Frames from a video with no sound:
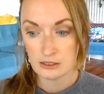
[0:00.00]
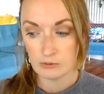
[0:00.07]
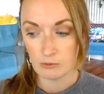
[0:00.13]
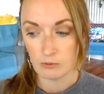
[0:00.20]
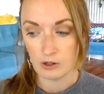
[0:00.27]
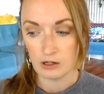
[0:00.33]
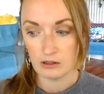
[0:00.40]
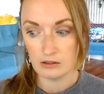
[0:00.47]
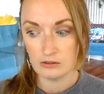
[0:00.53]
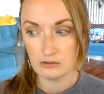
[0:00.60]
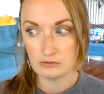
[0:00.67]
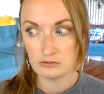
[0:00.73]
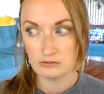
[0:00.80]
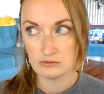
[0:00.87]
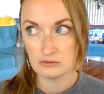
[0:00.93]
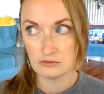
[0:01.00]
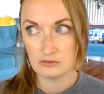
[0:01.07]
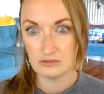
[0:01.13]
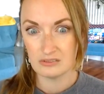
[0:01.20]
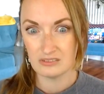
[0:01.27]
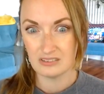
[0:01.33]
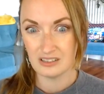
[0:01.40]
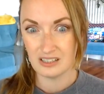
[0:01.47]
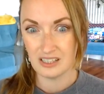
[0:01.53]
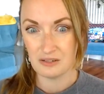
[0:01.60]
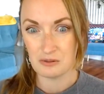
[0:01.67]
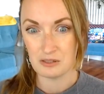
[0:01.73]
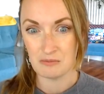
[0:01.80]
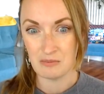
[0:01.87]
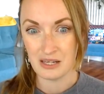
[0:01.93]
Well, it
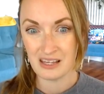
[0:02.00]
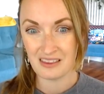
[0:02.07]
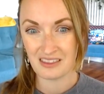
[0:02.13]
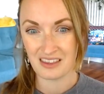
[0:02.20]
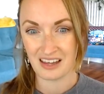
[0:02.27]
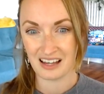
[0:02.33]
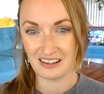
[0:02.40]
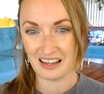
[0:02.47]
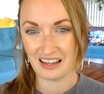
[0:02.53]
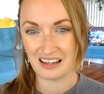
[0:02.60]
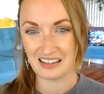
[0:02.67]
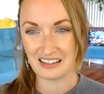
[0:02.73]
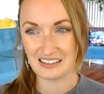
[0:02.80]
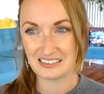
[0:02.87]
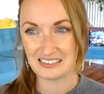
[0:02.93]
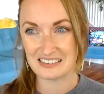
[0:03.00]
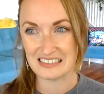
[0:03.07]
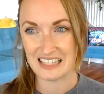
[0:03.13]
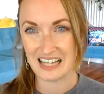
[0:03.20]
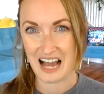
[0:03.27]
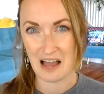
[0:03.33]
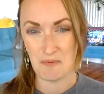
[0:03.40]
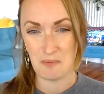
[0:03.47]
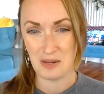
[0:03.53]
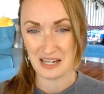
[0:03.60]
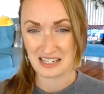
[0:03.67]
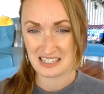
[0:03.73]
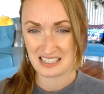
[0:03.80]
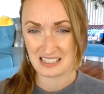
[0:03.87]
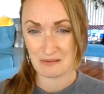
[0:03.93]
would mean that, like, I
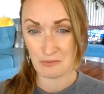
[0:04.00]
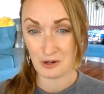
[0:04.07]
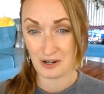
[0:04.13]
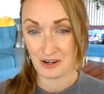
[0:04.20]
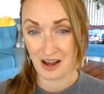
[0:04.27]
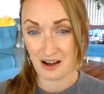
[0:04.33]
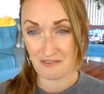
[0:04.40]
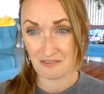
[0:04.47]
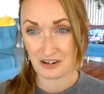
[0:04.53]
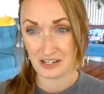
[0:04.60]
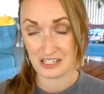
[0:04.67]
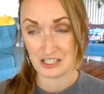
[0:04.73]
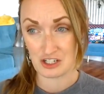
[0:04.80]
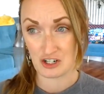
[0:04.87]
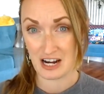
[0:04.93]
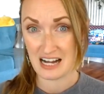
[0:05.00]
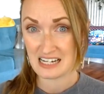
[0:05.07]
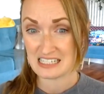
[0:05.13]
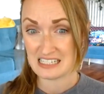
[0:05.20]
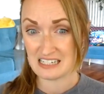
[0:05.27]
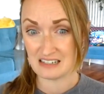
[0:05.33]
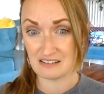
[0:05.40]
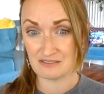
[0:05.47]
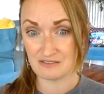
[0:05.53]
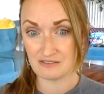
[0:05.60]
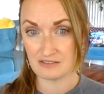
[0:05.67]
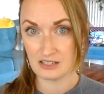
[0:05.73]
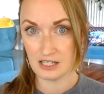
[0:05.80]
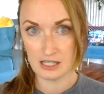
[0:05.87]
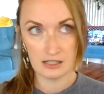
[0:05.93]
picked someone not very attractive.
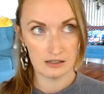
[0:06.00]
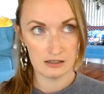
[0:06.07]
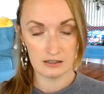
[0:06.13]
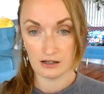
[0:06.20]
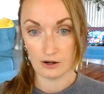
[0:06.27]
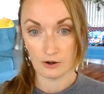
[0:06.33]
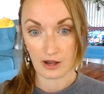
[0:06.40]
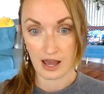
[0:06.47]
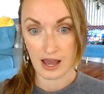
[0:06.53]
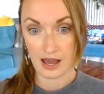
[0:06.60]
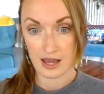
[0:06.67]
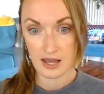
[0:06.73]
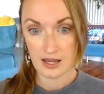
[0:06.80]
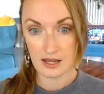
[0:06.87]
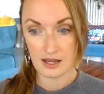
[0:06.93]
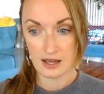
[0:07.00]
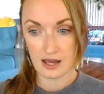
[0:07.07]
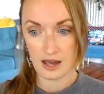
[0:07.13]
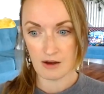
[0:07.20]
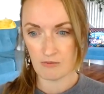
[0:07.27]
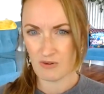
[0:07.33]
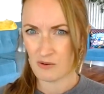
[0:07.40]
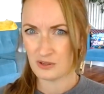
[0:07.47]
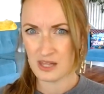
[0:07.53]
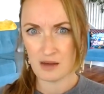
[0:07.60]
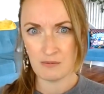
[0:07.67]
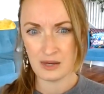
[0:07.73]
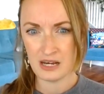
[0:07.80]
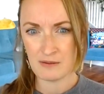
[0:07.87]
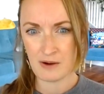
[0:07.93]
Okay. And what would that
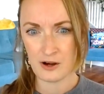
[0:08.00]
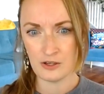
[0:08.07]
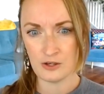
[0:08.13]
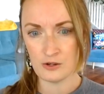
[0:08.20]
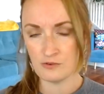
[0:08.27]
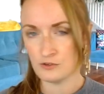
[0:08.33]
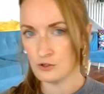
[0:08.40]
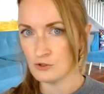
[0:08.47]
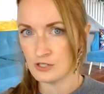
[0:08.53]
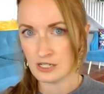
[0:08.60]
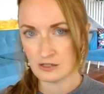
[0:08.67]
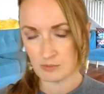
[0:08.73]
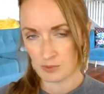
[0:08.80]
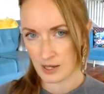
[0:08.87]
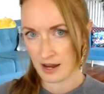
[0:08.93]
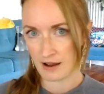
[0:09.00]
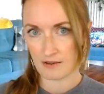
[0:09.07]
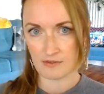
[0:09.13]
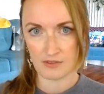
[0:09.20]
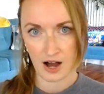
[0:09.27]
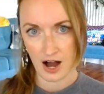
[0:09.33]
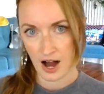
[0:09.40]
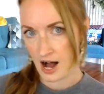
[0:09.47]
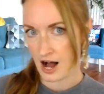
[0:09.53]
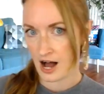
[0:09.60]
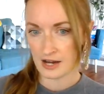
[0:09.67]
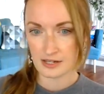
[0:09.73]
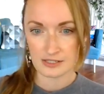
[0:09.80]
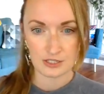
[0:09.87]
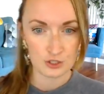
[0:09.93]
mean about you if you didn't pick the
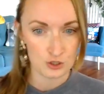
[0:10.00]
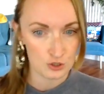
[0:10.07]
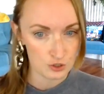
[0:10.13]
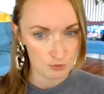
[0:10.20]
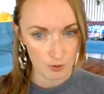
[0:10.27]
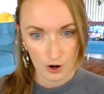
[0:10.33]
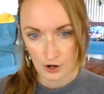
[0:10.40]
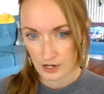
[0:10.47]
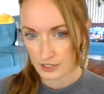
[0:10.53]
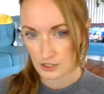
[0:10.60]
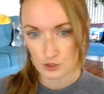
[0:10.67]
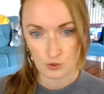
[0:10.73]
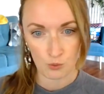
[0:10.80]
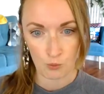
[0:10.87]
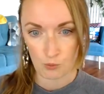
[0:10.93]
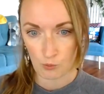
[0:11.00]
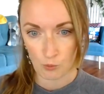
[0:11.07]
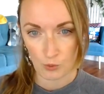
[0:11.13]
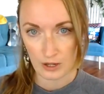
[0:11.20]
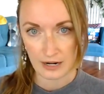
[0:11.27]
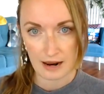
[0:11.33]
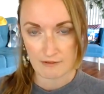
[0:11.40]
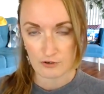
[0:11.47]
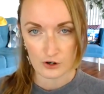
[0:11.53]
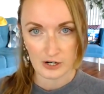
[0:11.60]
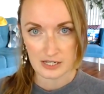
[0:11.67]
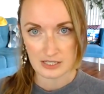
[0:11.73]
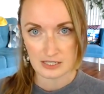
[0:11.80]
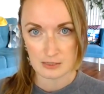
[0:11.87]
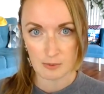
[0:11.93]
hottest, smartest,
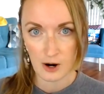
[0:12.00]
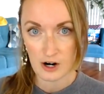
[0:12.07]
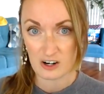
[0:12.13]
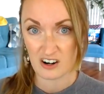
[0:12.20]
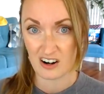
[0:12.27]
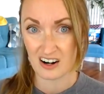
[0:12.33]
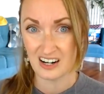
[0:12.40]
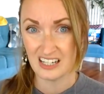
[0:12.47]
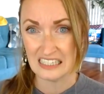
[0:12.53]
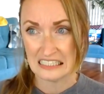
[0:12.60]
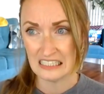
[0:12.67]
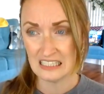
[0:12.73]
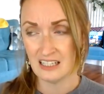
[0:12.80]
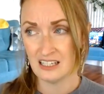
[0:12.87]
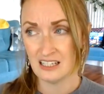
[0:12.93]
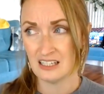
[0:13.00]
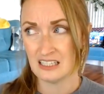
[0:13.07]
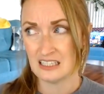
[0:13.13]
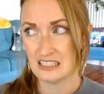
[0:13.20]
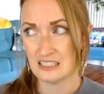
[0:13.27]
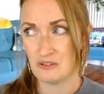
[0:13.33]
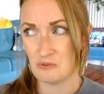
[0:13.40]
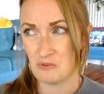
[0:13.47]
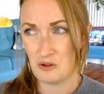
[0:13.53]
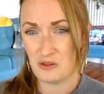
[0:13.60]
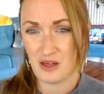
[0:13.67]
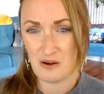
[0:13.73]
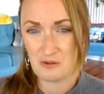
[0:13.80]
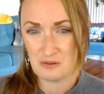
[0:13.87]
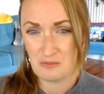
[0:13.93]
whateverest partner? Well,
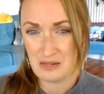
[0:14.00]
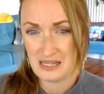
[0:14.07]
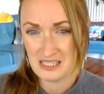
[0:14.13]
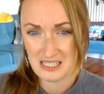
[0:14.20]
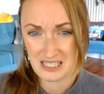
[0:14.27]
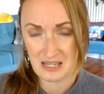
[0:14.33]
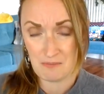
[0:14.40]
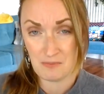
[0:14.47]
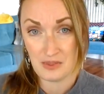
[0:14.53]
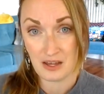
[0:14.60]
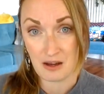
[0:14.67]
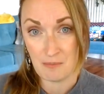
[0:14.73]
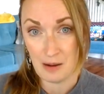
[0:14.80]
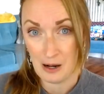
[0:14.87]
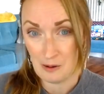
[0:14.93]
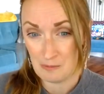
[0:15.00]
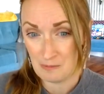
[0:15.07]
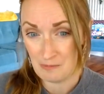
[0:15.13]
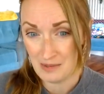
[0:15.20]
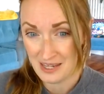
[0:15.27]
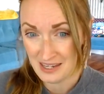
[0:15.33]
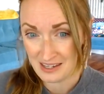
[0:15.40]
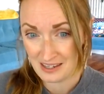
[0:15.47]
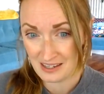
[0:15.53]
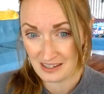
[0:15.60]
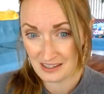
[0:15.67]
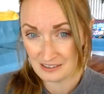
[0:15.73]
that would mean something about me.